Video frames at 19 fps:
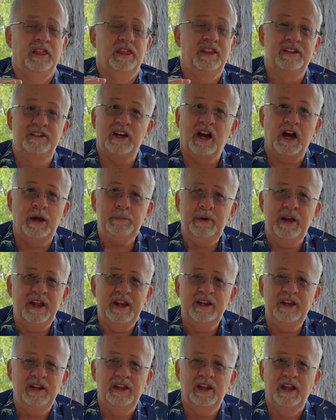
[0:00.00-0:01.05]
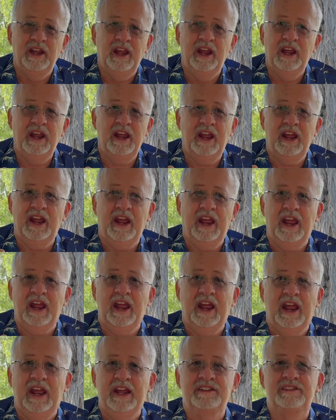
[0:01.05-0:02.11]
The top end,
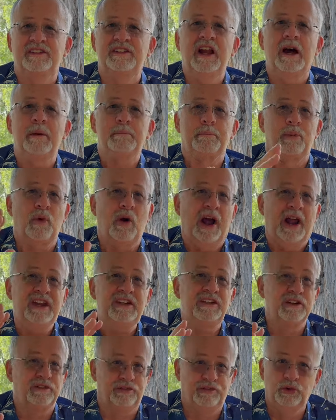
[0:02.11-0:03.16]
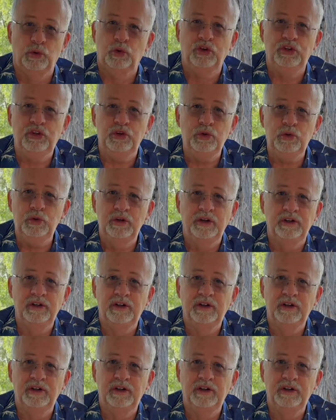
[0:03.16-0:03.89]
it's not bright to fool you.